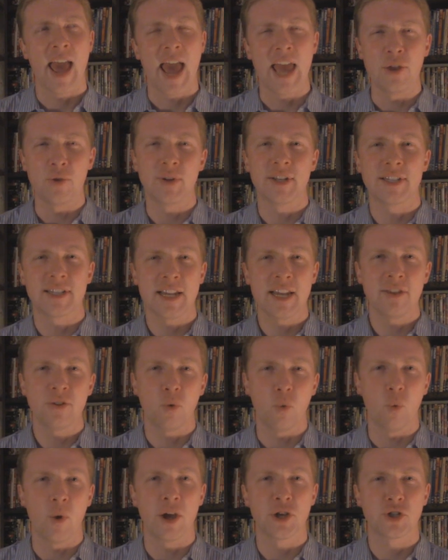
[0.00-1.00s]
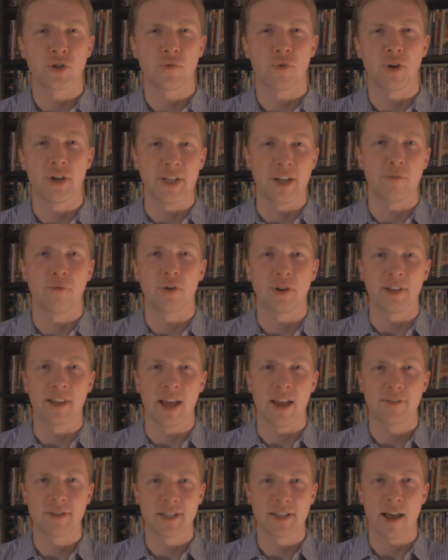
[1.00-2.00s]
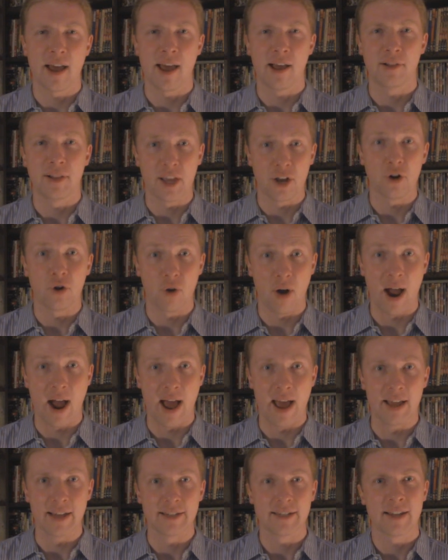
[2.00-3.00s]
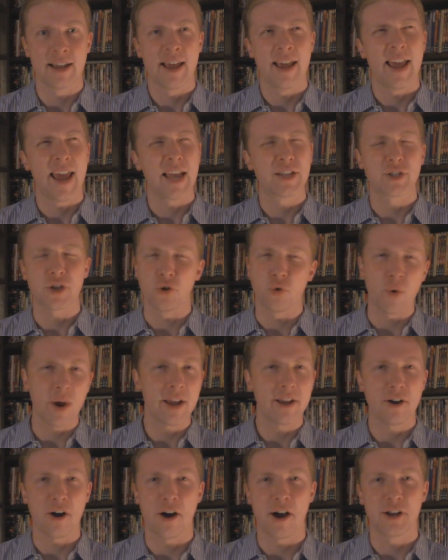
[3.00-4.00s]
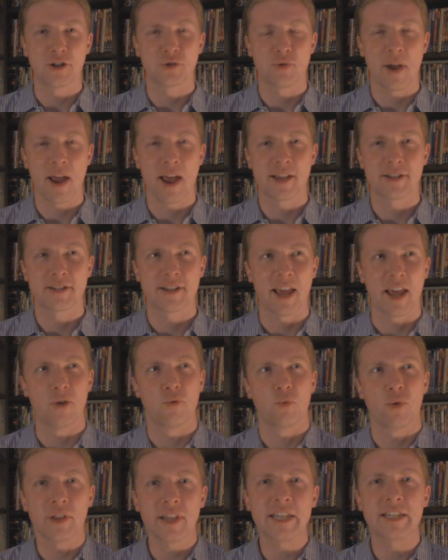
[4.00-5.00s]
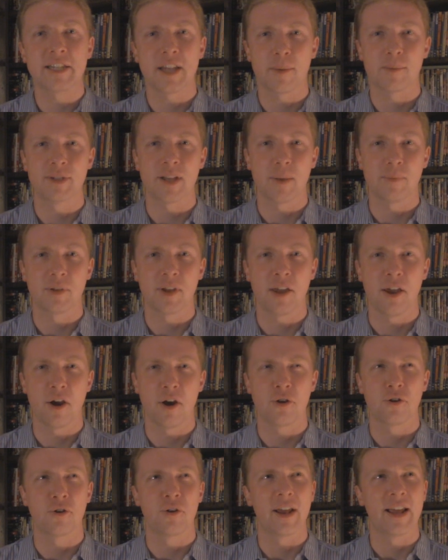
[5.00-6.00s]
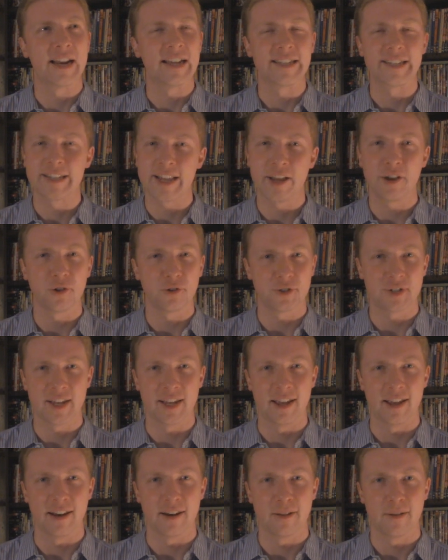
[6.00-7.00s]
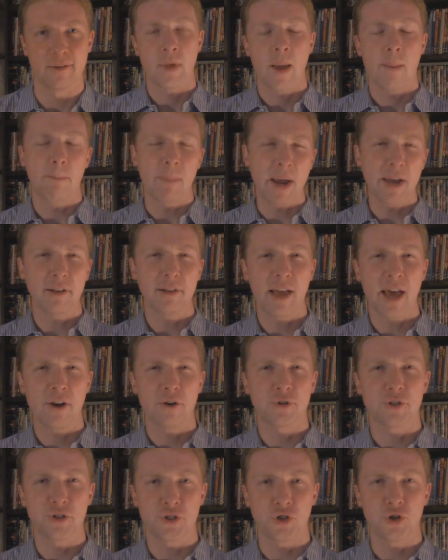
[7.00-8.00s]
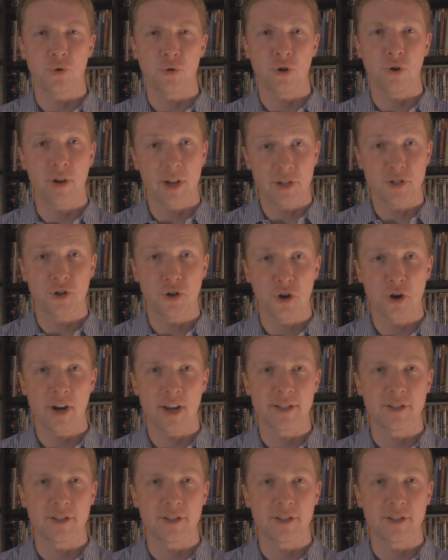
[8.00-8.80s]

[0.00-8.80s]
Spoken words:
and you can see the wish for a different lifestyle in her eyes. It's a great contrast and really sums up the character in a single scene. Michael Anderson Jr. is good